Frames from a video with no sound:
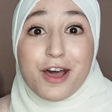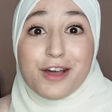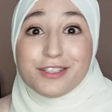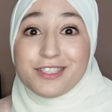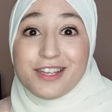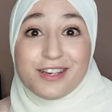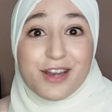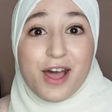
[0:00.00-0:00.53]

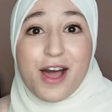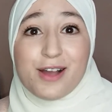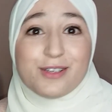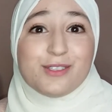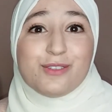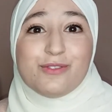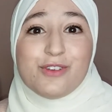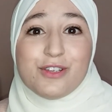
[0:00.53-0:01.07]
not an
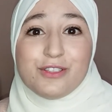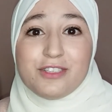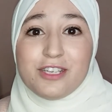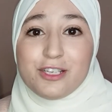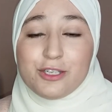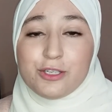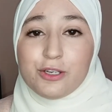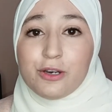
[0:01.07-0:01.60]
Oxford
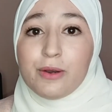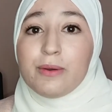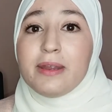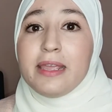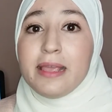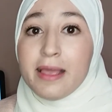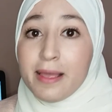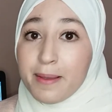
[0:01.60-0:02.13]

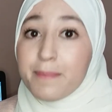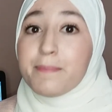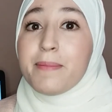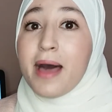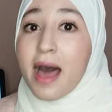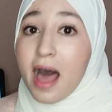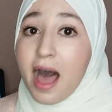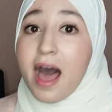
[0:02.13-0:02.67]
dictionary,
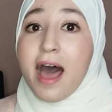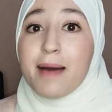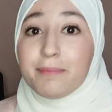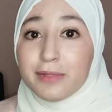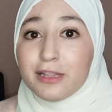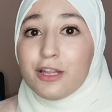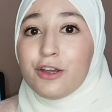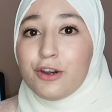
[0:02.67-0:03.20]
but
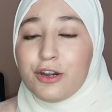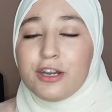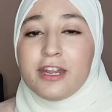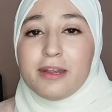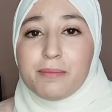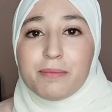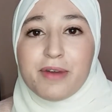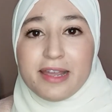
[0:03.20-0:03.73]
I'm
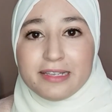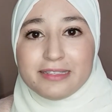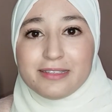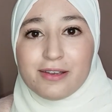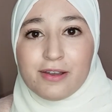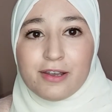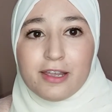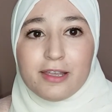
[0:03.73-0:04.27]
learning by
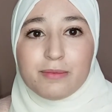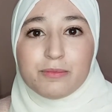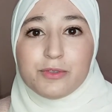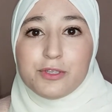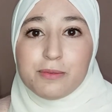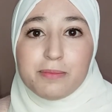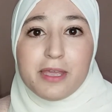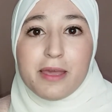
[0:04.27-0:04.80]
time
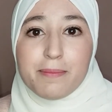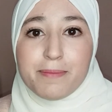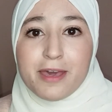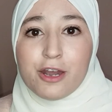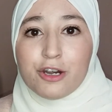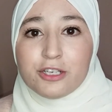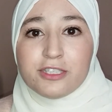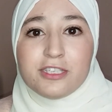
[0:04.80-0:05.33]
to be a
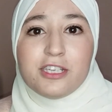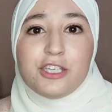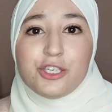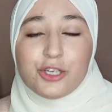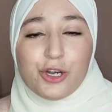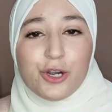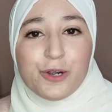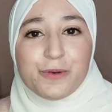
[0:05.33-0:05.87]
better
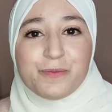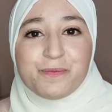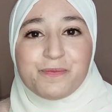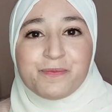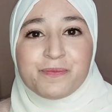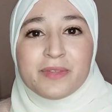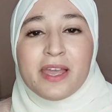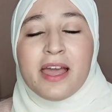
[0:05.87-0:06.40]
teacher.
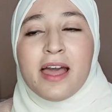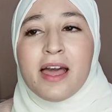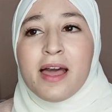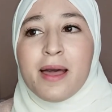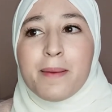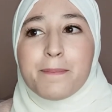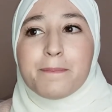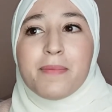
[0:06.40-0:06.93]

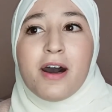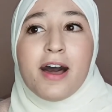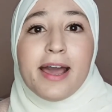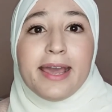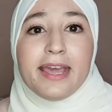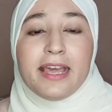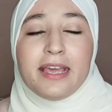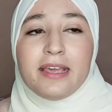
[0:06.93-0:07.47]

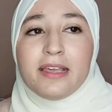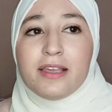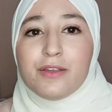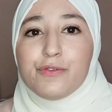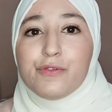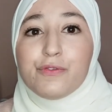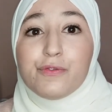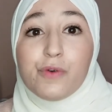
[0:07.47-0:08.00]
My
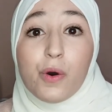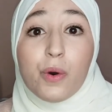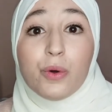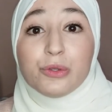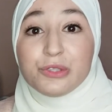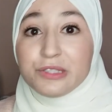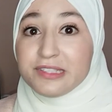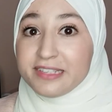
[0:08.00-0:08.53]

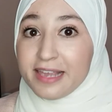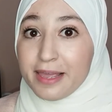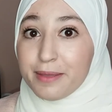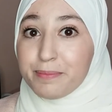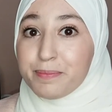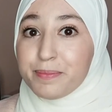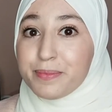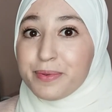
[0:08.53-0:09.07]
fourth
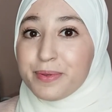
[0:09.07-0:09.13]
tip